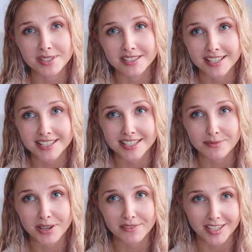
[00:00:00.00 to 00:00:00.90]
when they see
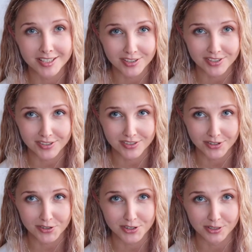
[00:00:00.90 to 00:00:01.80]
my videos on
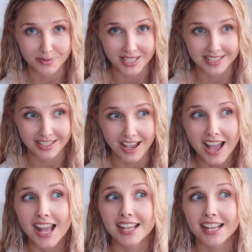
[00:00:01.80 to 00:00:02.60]
social media.